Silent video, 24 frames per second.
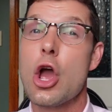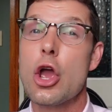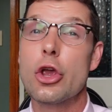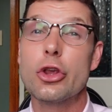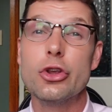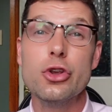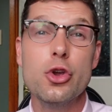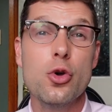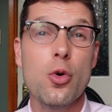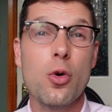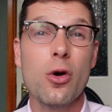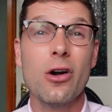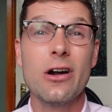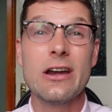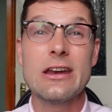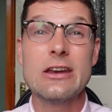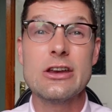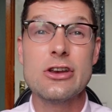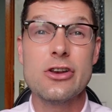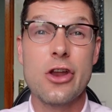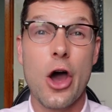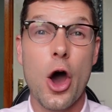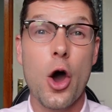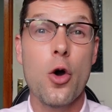You already
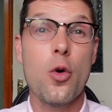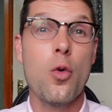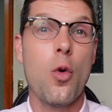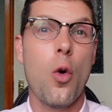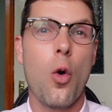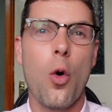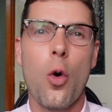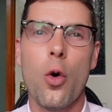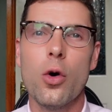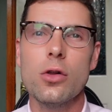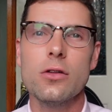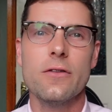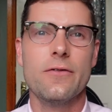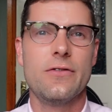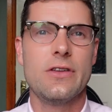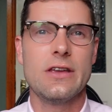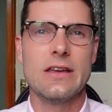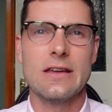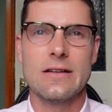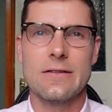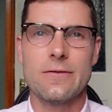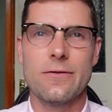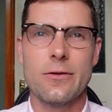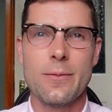know all of the
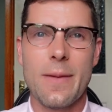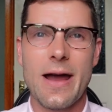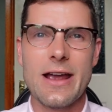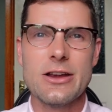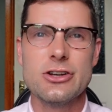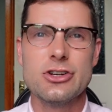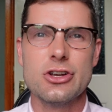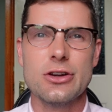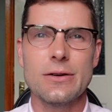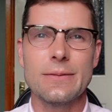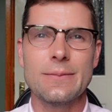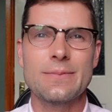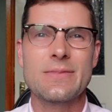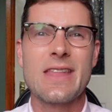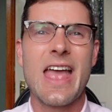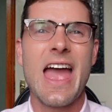information.